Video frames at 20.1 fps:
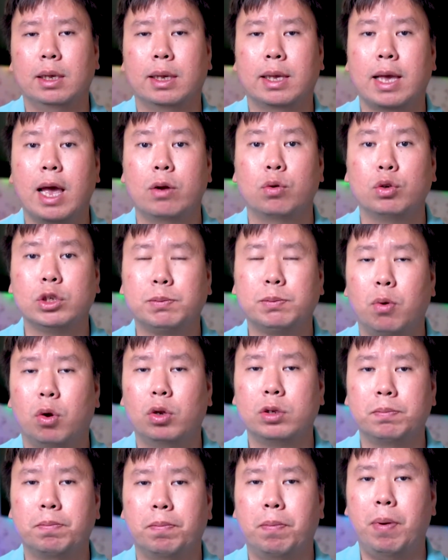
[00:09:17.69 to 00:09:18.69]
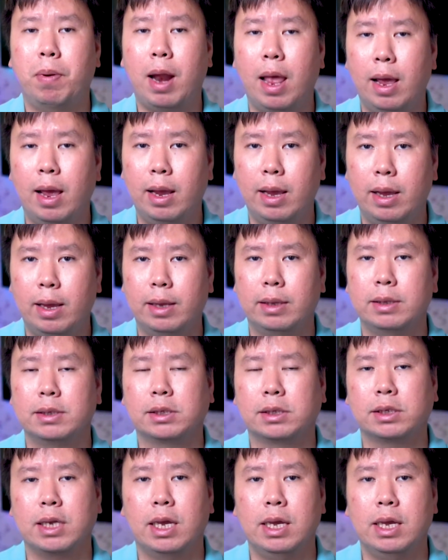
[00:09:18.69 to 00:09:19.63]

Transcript: GetResponse plans,